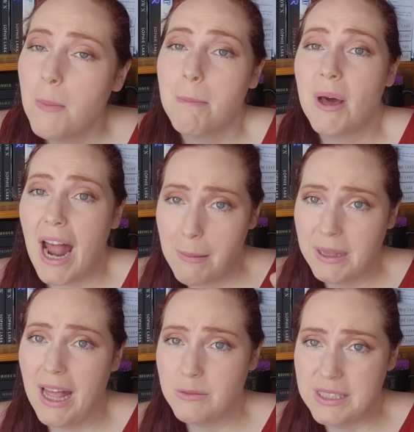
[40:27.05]
but I'm
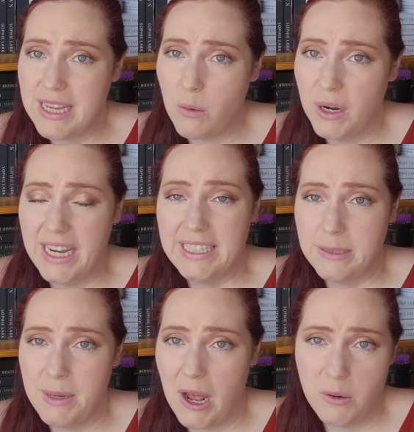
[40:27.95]
allowed to say what
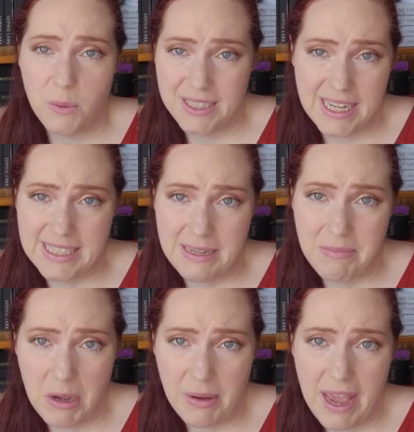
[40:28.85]
icks me out and what doesn't,
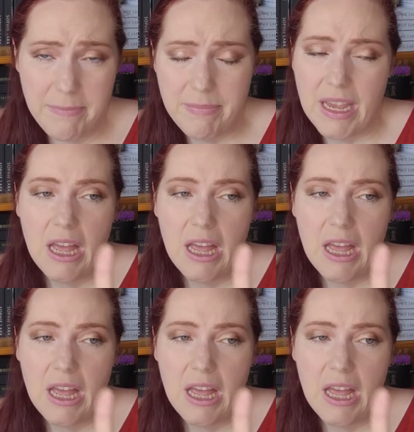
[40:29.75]
okay?